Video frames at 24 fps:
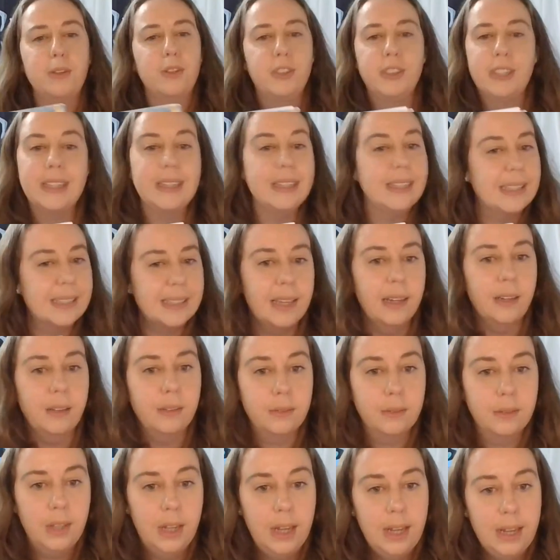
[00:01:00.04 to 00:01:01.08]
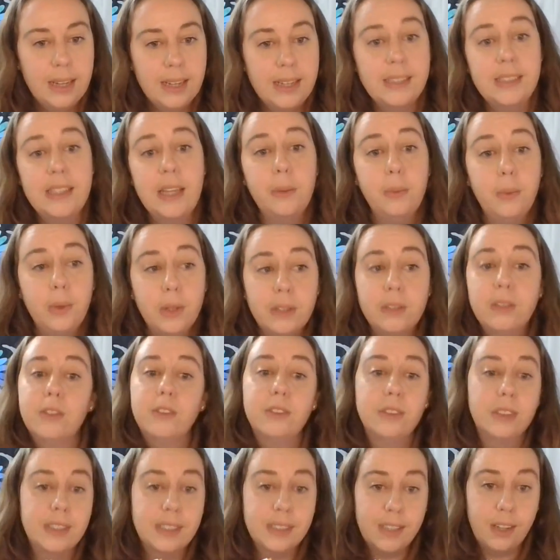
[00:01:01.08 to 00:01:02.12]
learning the skill, because they will
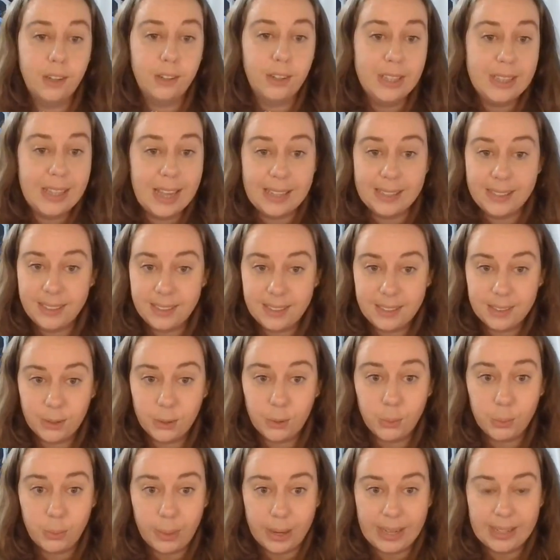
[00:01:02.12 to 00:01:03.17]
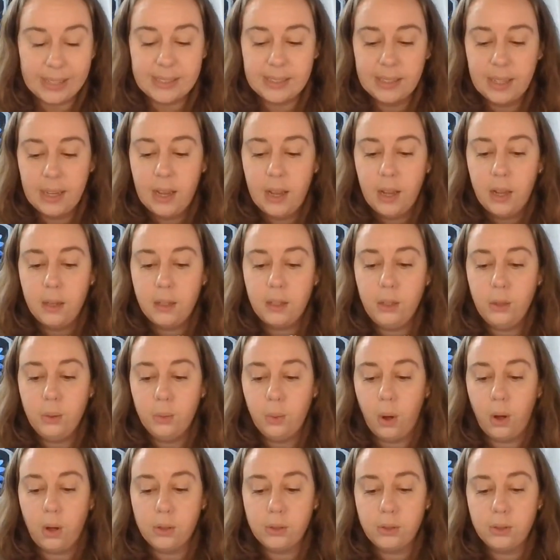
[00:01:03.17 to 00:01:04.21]
learn the skill and that's great.
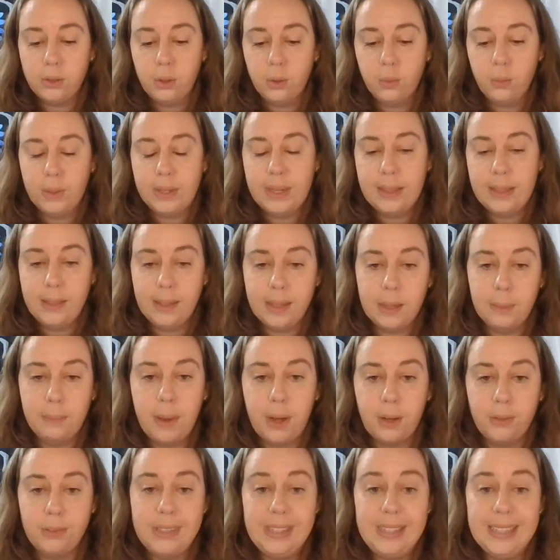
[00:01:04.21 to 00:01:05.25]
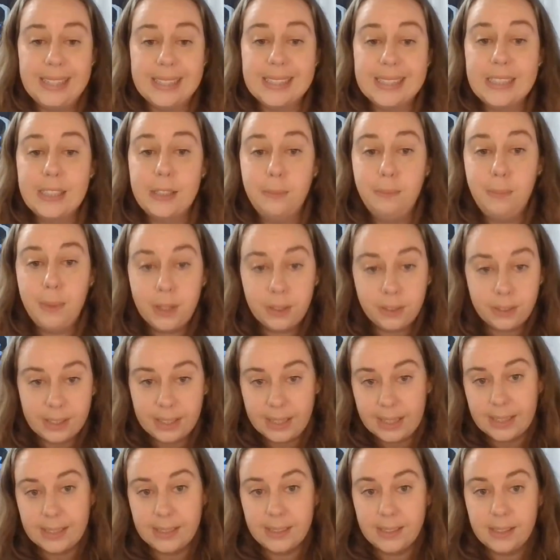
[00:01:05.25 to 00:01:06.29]
You also want to think about the
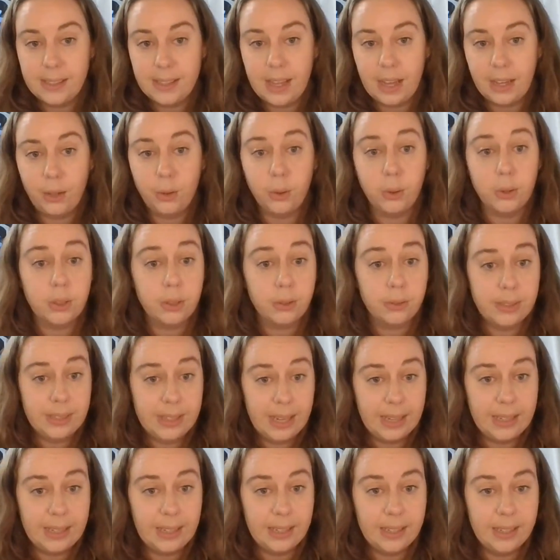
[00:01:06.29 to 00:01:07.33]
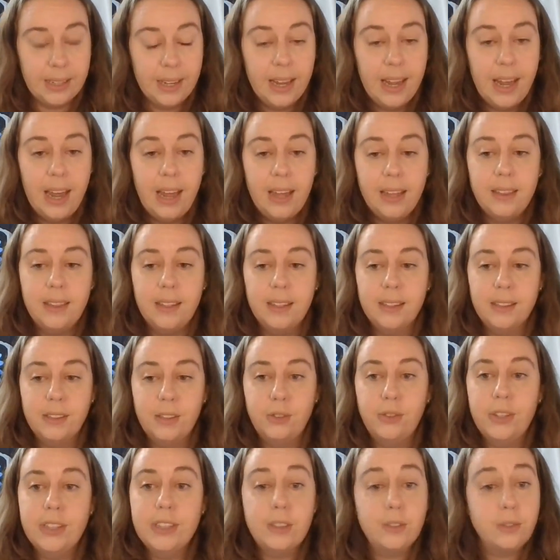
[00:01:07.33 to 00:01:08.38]
experience that you're creating, the
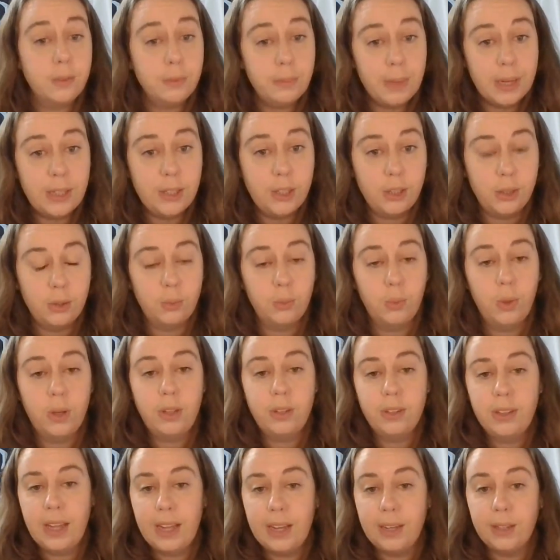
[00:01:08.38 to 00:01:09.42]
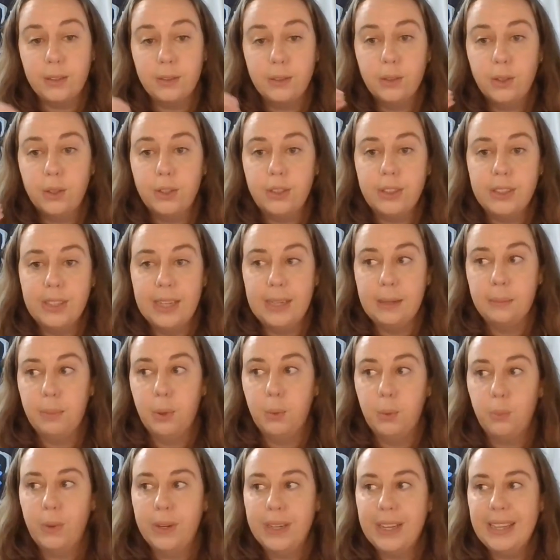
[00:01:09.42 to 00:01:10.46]
transformation. What are they learning,
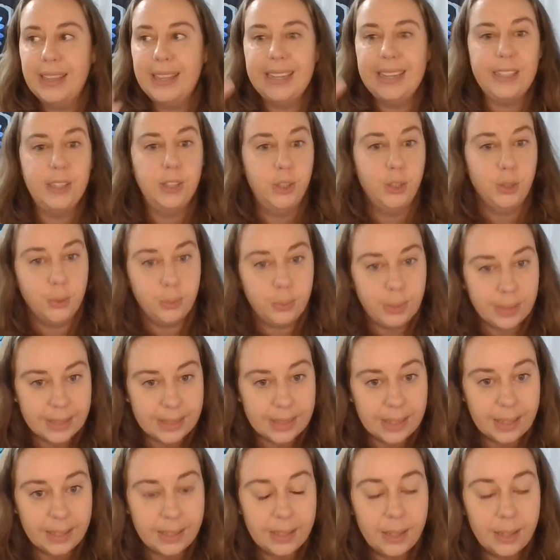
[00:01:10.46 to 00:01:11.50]
but what can they do with it?